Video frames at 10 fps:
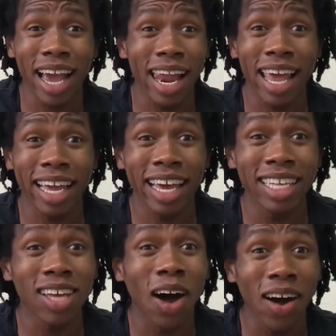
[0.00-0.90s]
like,
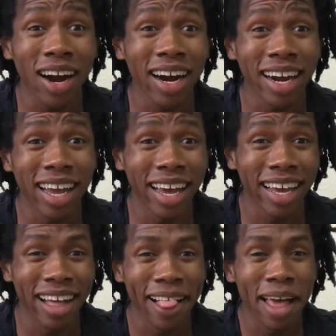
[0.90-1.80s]
it's hard,
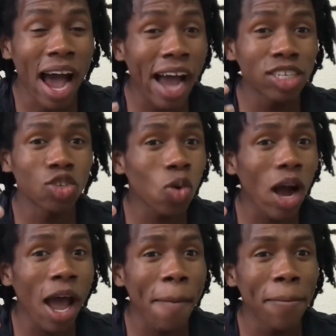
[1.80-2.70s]
like I
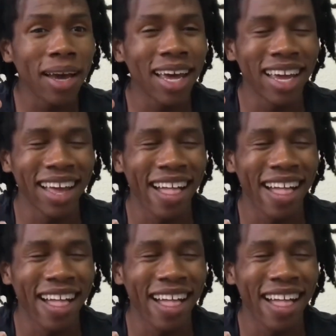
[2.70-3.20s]
try, but